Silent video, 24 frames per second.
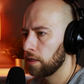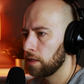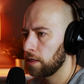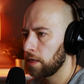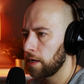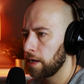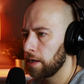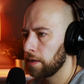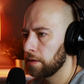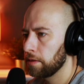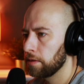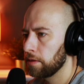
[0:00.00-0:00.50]

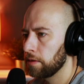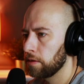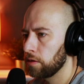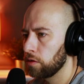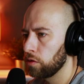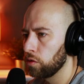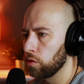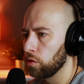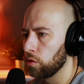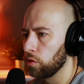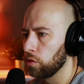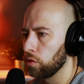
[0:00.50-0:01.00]
turns
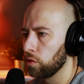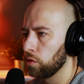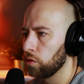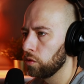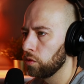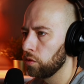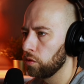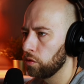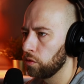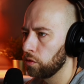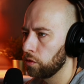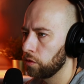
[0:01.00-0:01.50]

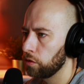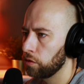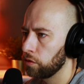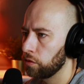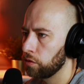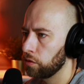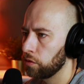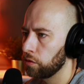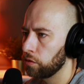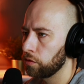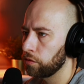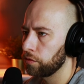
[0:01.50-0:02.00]
to
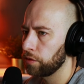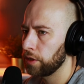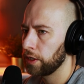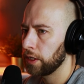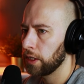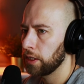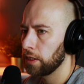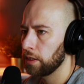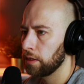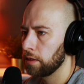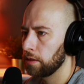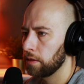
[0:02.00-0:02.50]

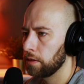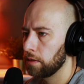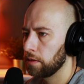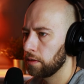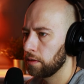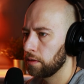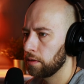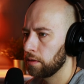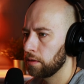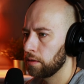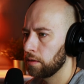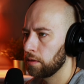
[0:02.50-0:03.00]
green.
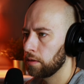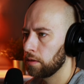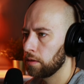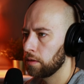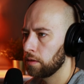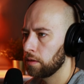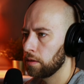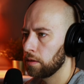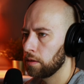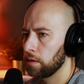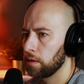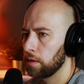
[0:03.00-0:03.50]

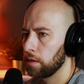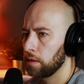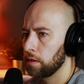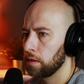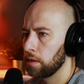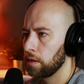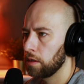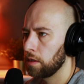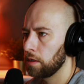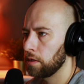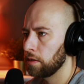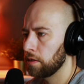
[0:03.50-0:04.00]

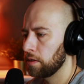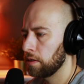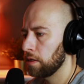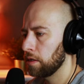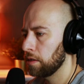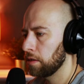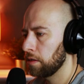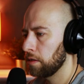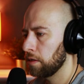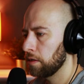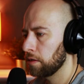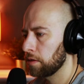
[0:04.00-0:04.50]
And it's
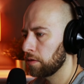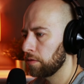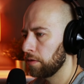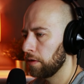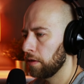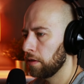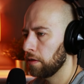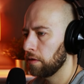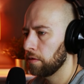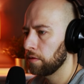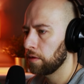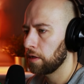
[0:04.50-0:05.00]
this
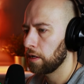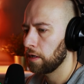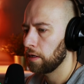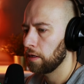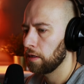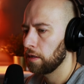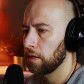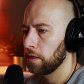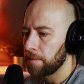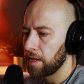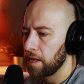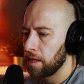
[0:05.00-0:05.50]
green. Okay.
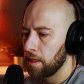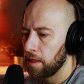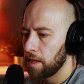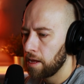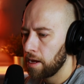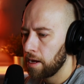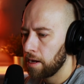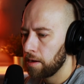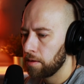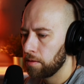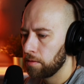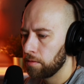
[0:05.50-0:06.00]
And
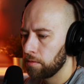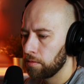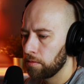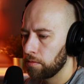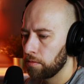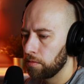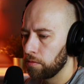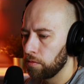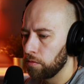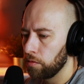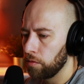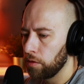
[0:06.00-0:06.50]
now
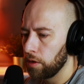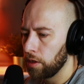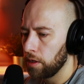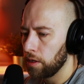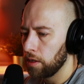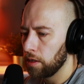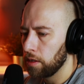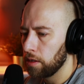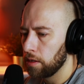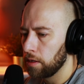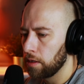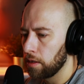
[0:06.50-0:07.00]
we
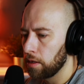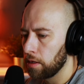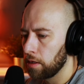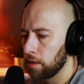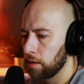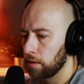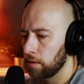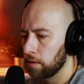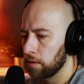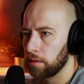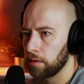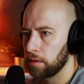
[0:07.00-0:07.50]
need
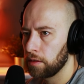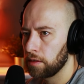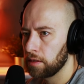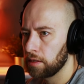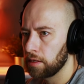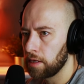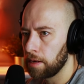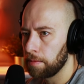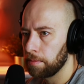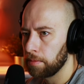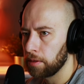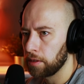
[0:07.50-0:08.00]

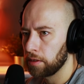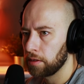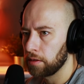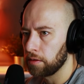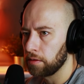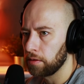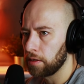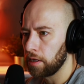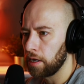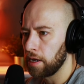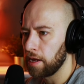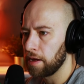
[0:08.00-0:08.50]
these numbers
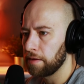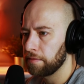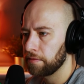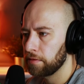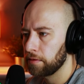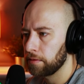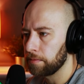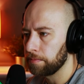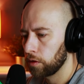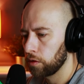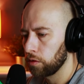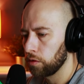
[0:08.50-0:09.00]
on the
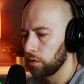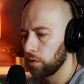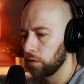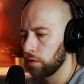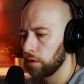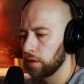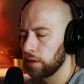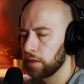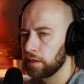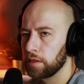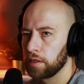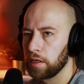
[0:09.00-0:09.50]
left. To do
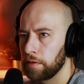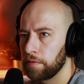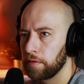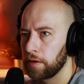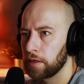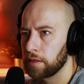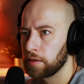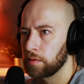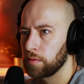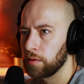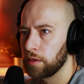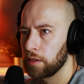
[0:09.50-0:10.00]
this,
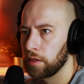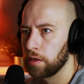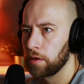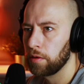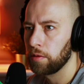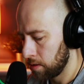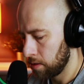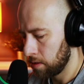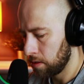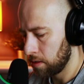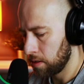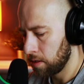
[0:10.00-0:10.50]
effects
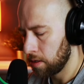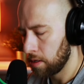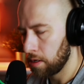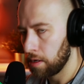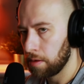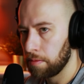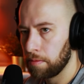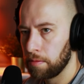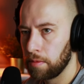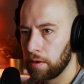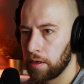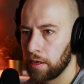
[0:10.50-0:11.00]
window,
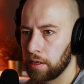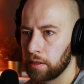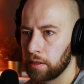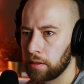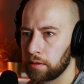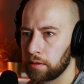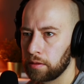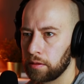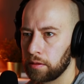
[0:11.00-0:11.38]
number